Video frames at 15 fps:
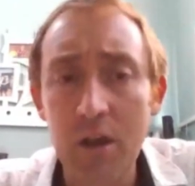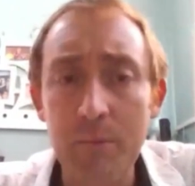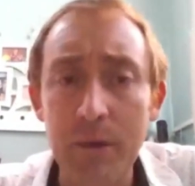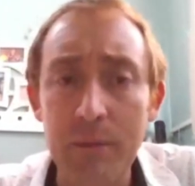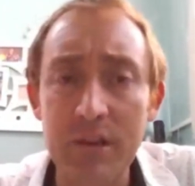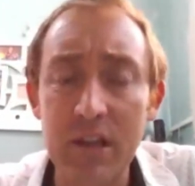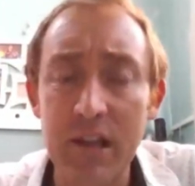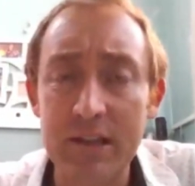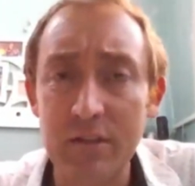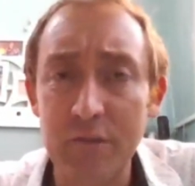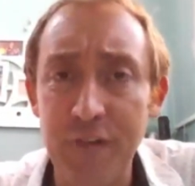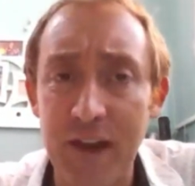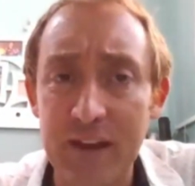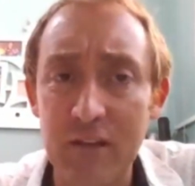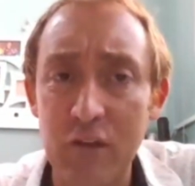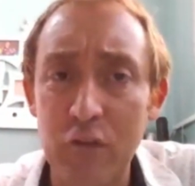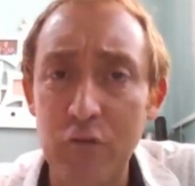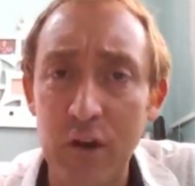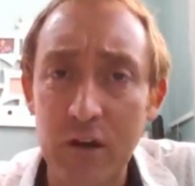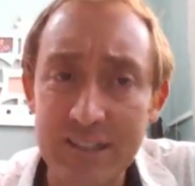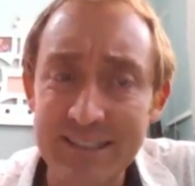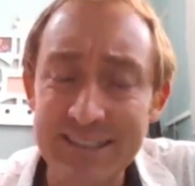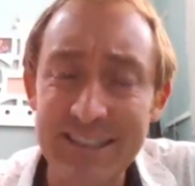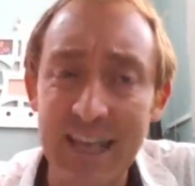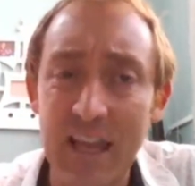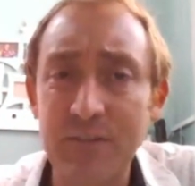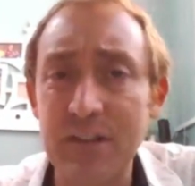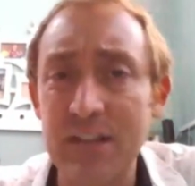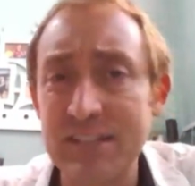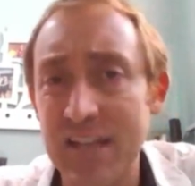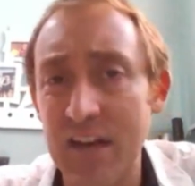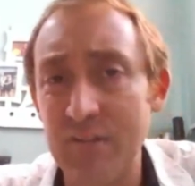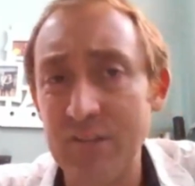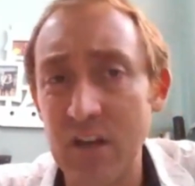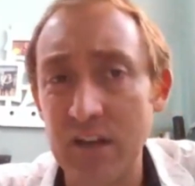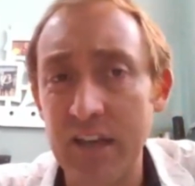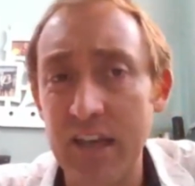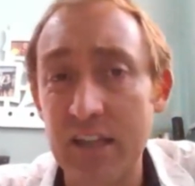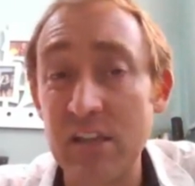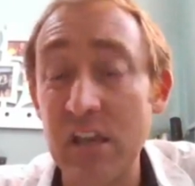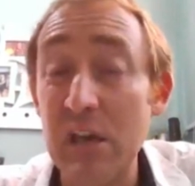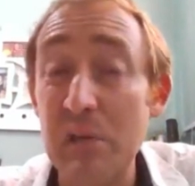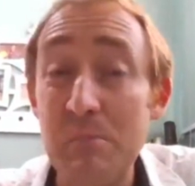Maybe like the fact that it's very safe because they have young kids.